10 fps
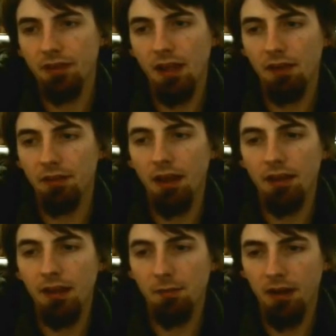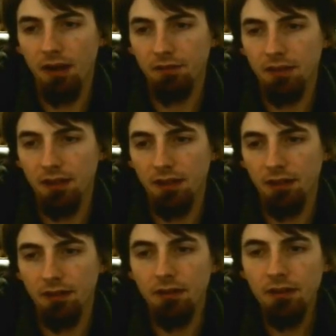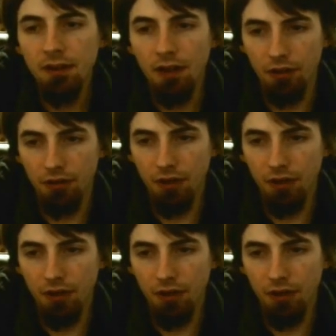have a goddamn coffee can. I don't know. And here you